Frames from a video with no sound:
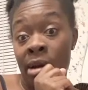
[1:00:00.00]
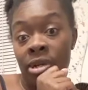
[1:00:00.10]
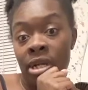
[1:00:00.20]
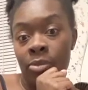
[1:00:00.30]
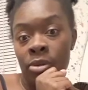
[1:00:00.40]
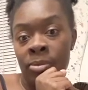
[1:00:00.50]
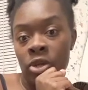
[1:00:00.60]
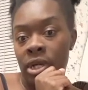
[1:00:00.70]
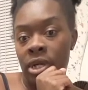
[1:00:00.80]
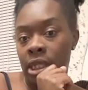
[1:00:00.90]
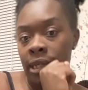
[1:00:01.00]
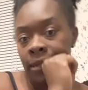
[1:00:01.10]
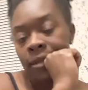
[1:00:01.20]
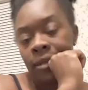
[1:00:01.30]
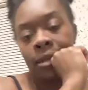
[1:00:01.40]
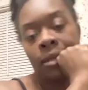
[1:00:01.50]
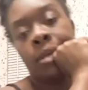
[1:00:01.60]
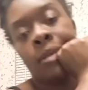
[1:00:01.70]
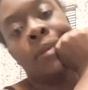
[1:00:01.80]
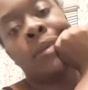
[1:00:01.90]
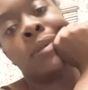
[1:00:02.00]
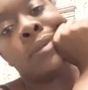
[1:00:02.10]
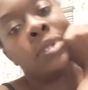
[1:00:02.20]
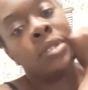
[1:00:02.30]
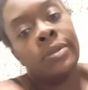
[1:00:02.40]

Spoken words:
up on me quickly. So,